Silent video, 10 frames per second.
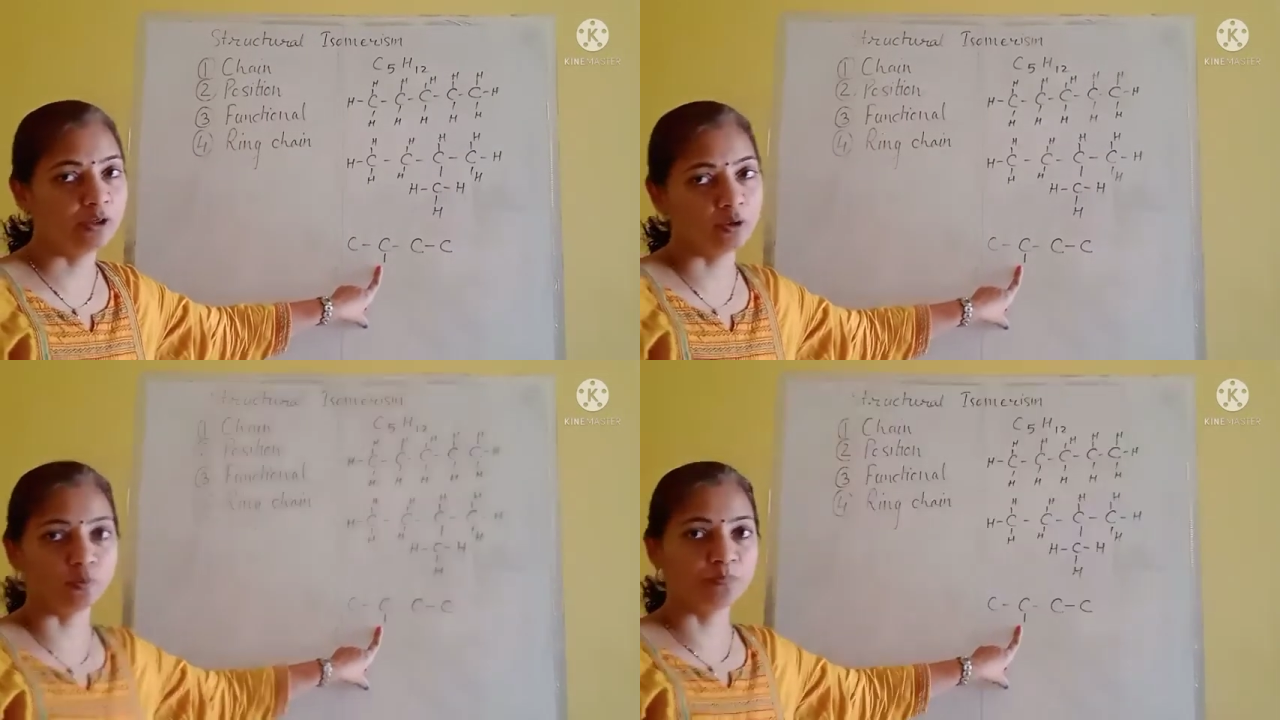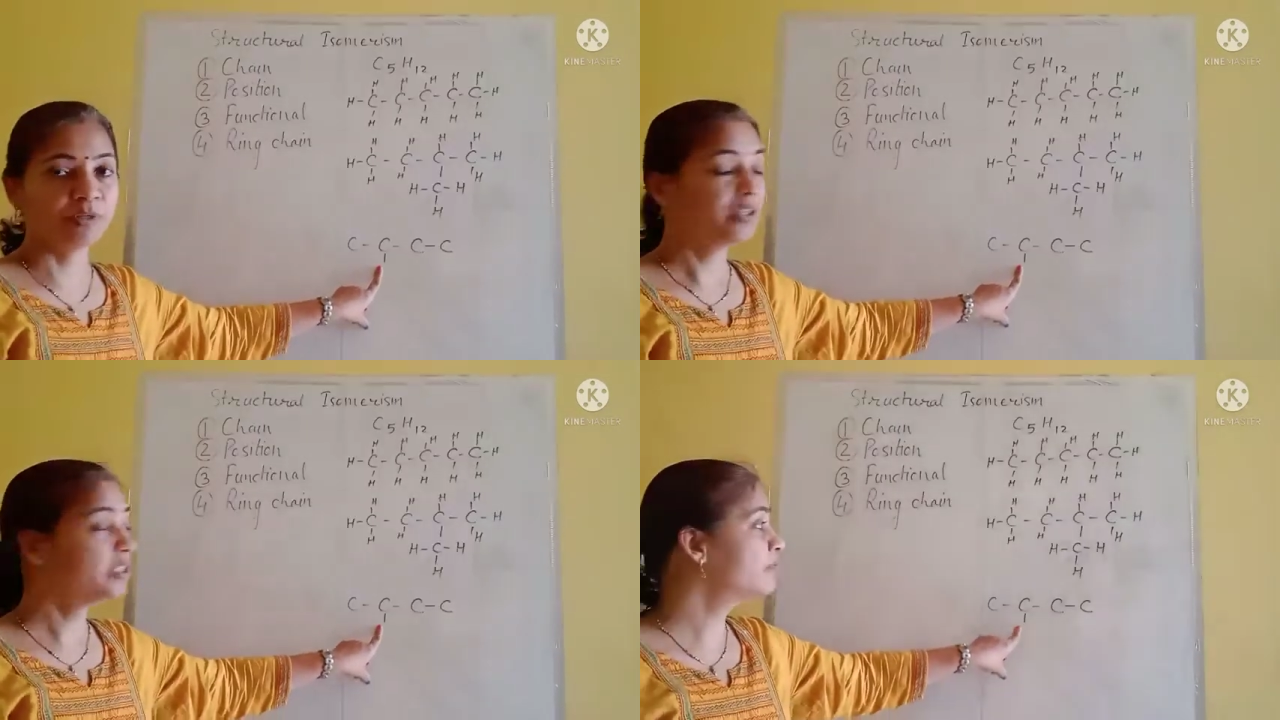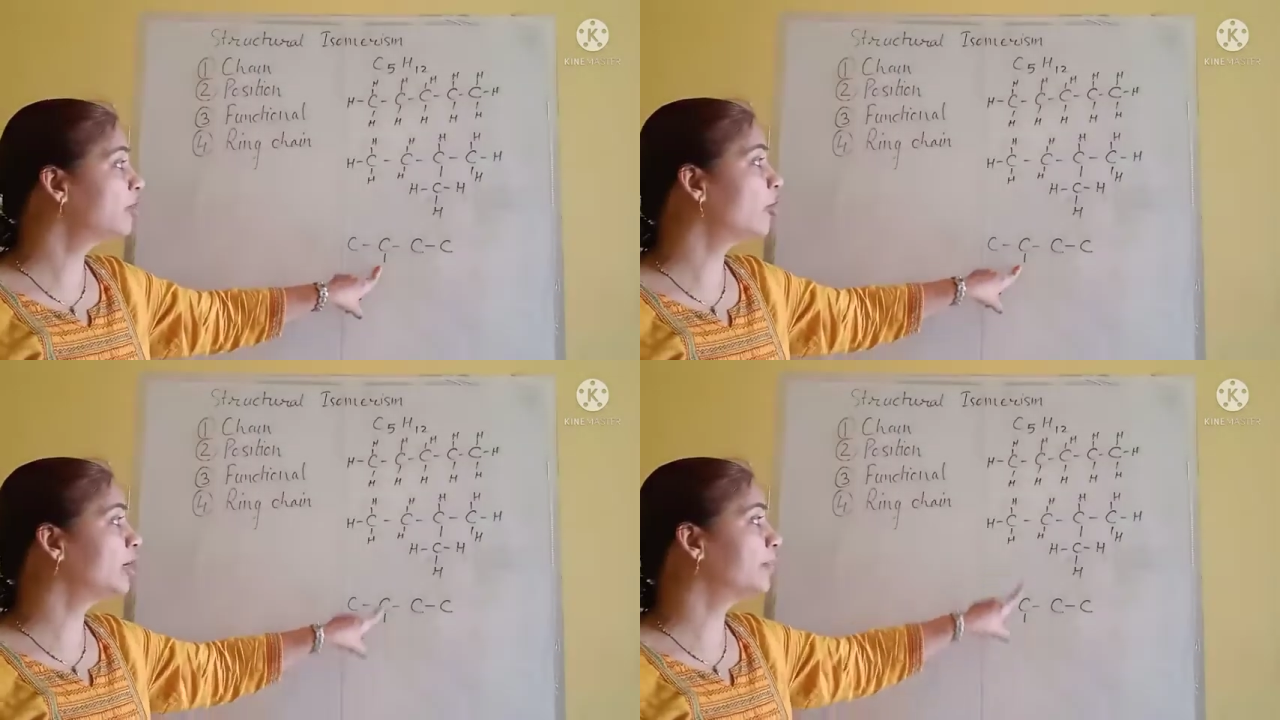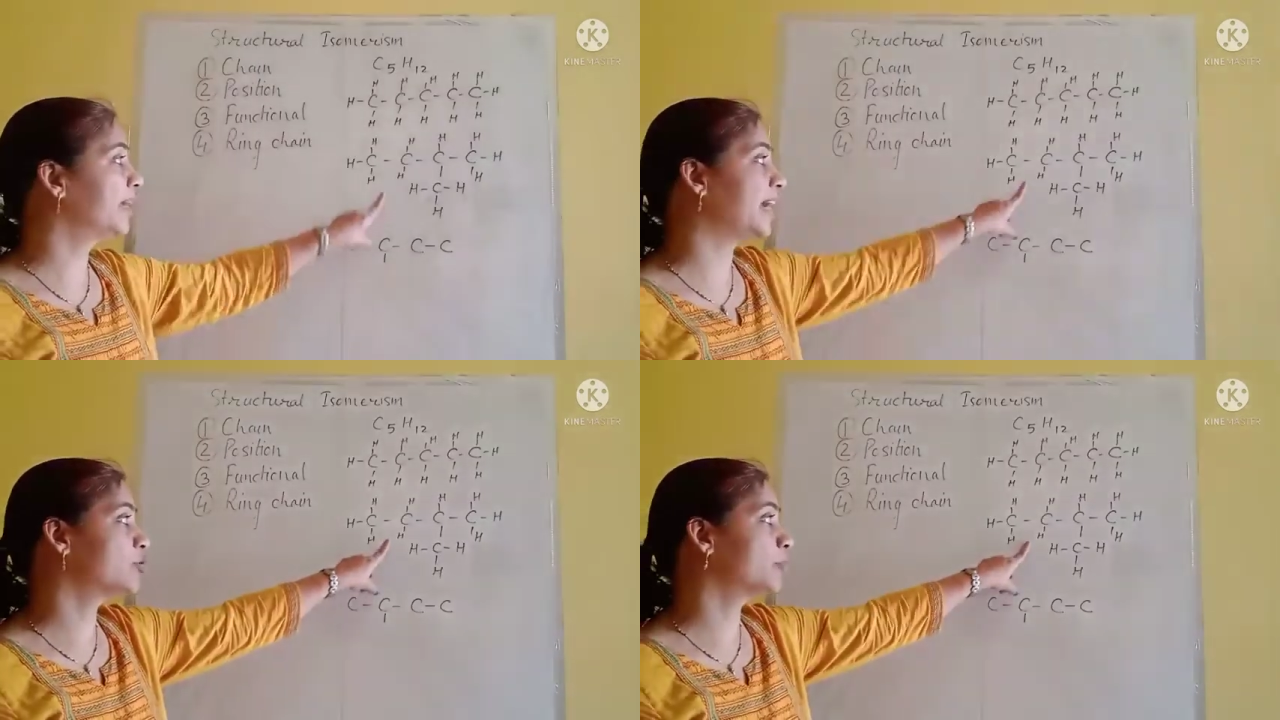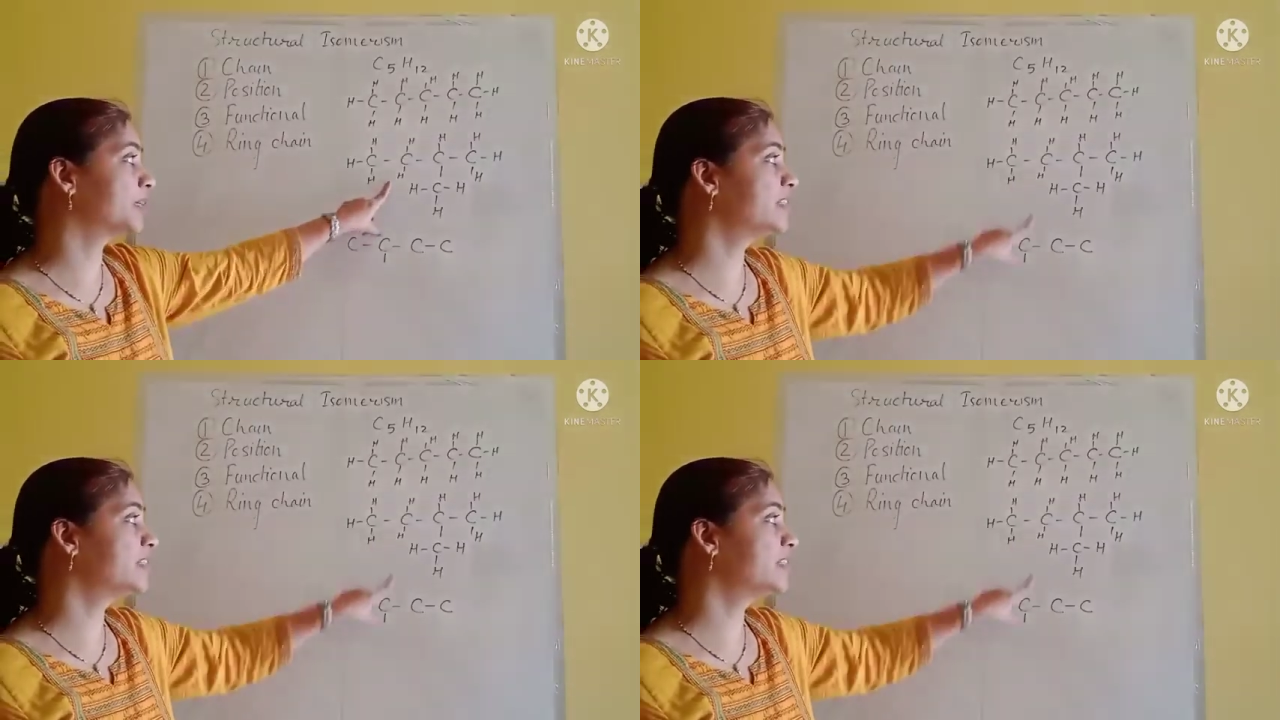No, this will not be an isomer.